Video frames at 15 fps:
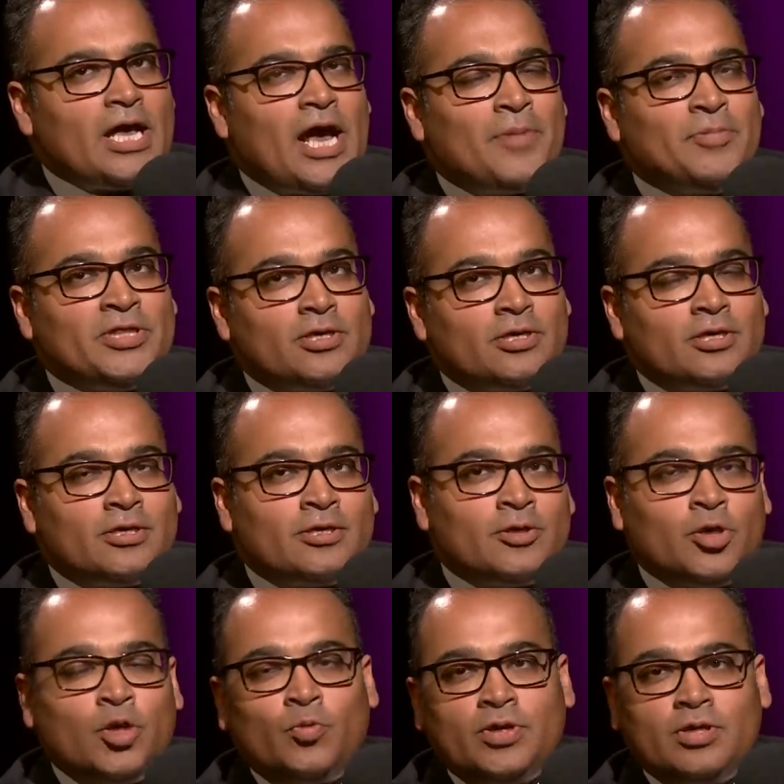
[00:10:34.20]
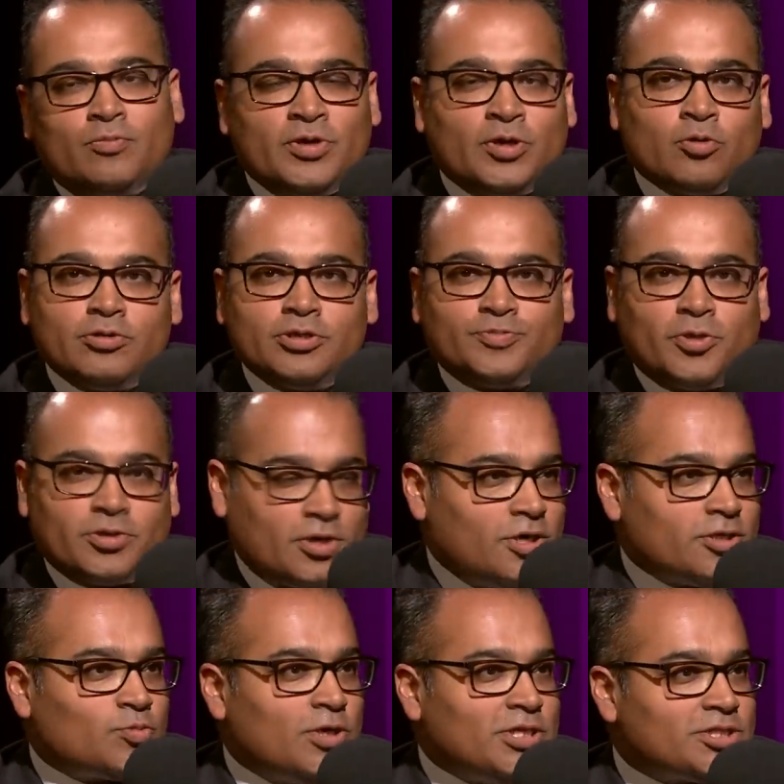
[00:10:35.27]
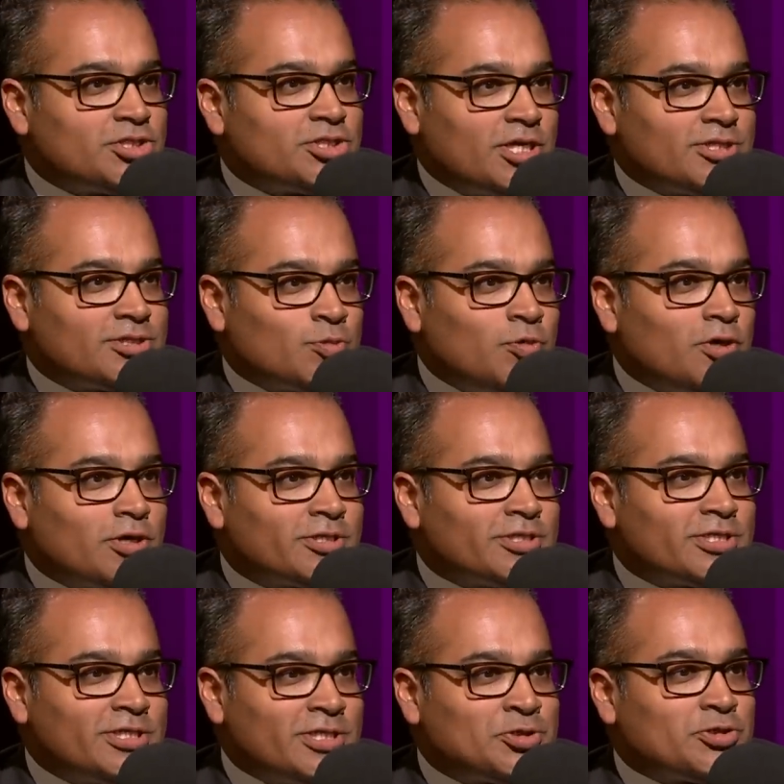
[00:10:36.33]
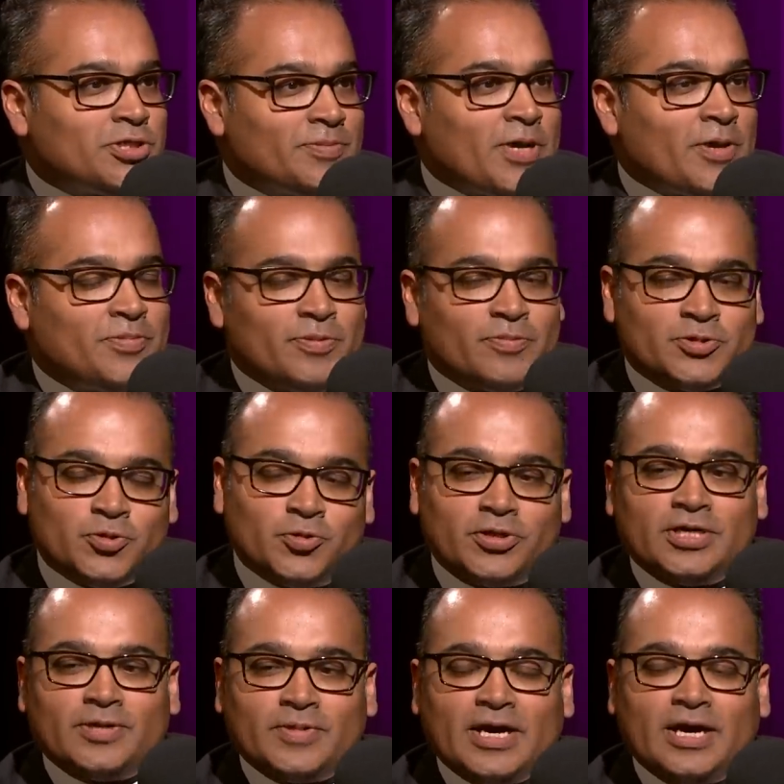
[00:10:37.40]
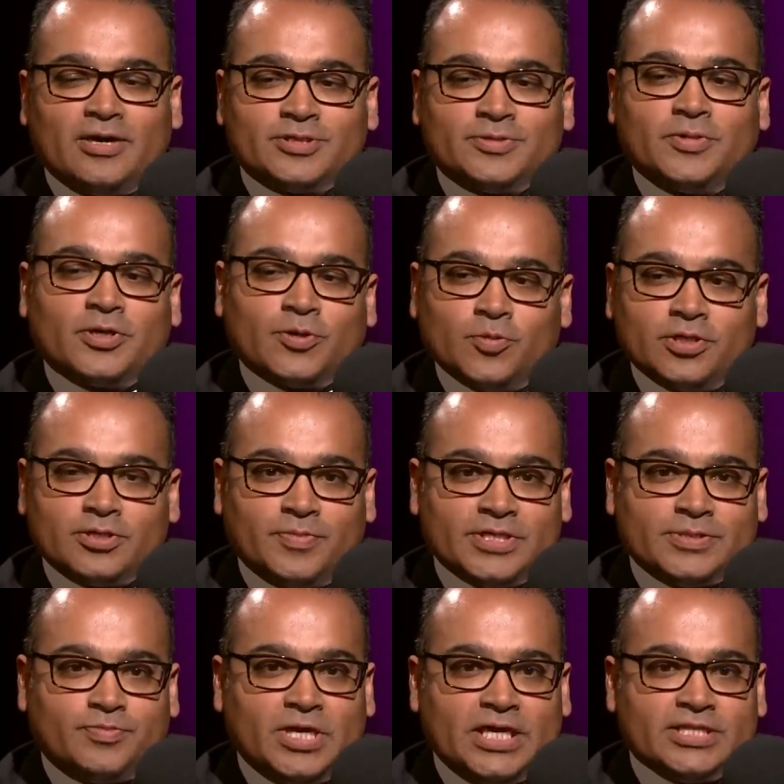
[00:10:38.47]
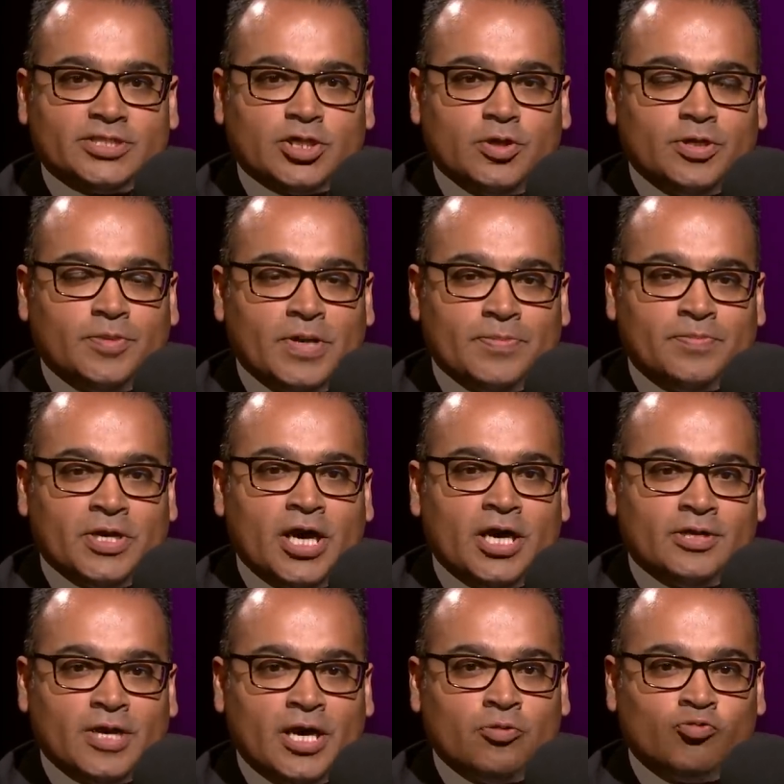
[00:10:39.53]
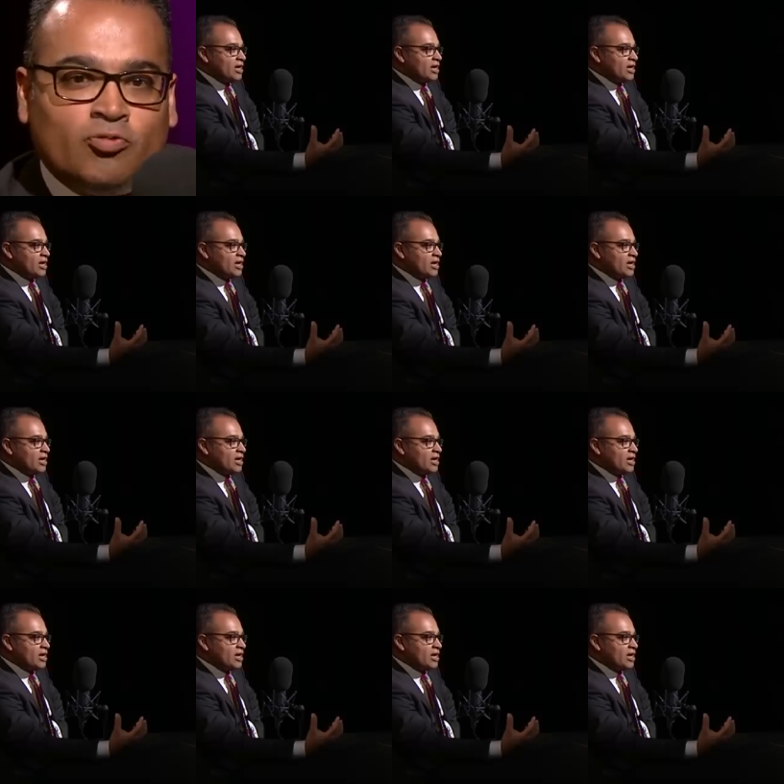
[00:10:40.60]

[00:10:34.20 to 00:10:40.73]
I mean, you know, we, we call this podcast Ways to Change the World because it's literally about people talking about how to make the world a better place. So, and, and